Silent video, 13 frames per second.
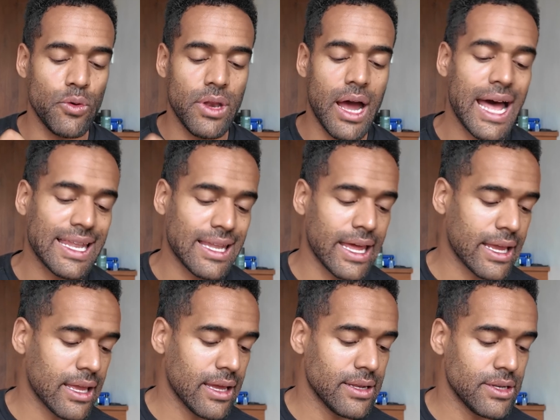do not
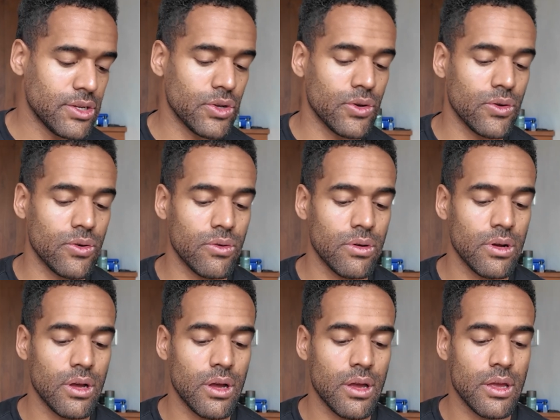like to
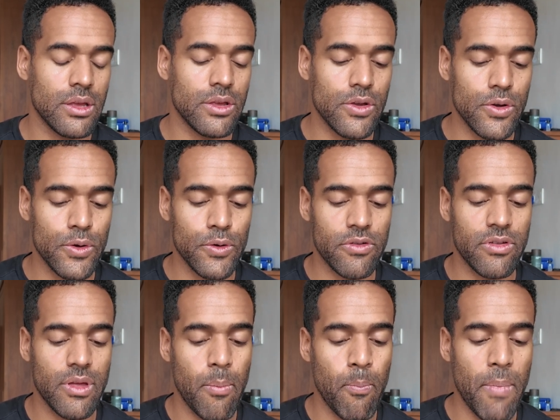
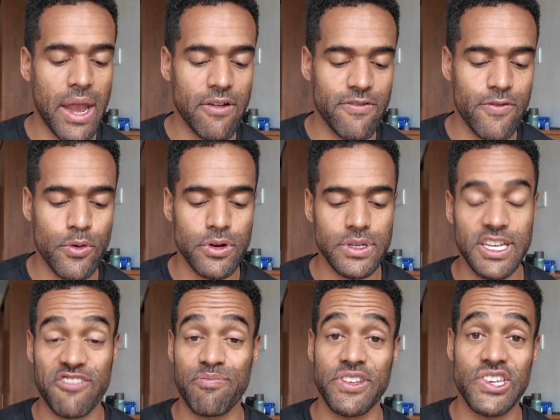use metaphors
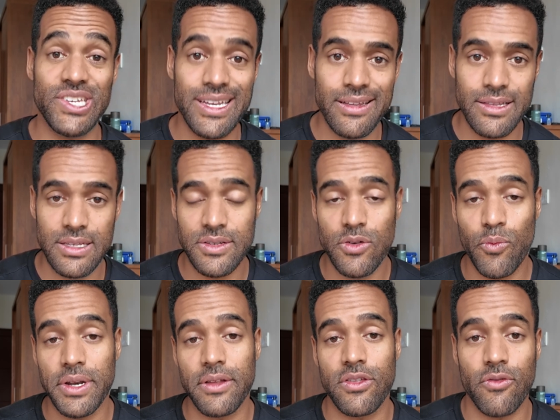of machines
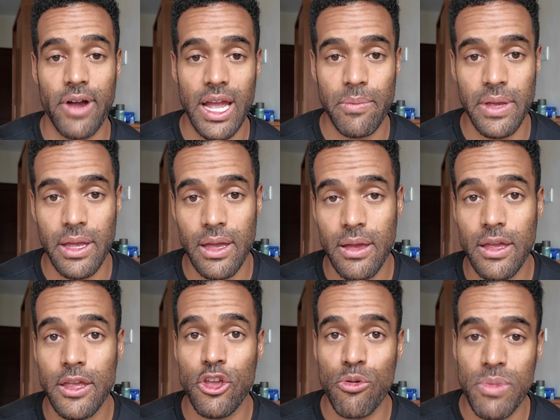when describing
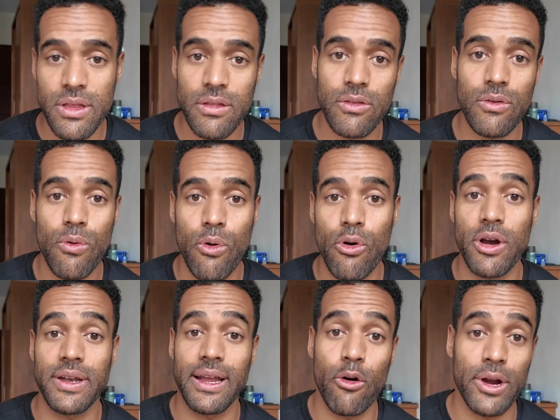humans
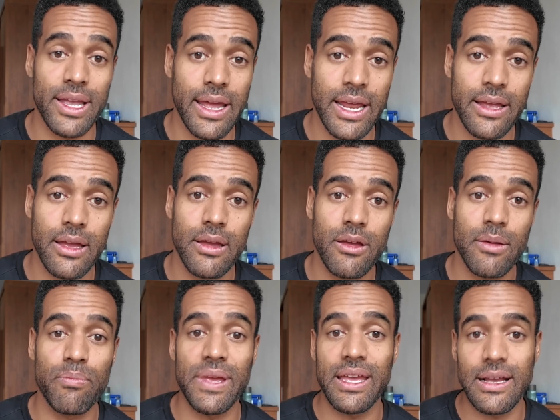or organic
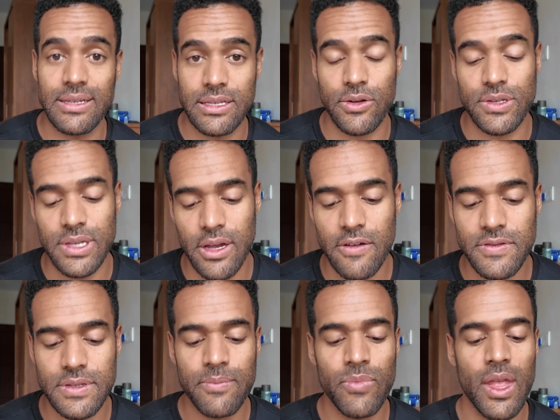beings as
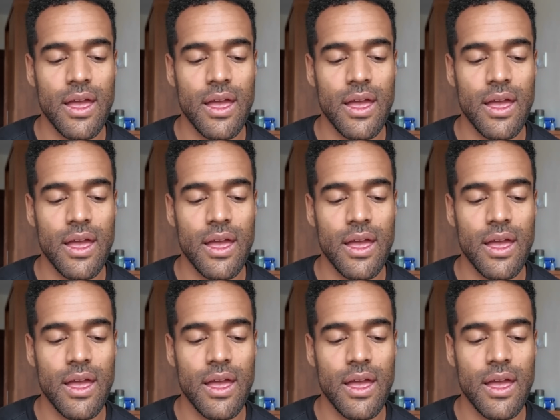ourselves.